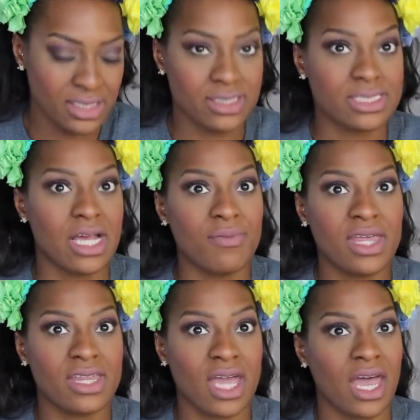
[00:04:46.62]

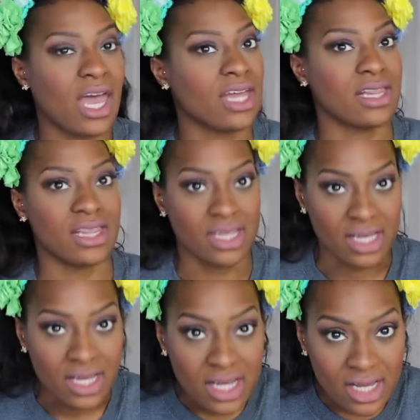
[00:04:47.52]
Something that I
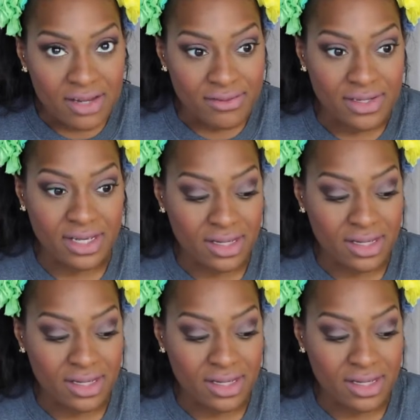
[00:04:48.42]
loved,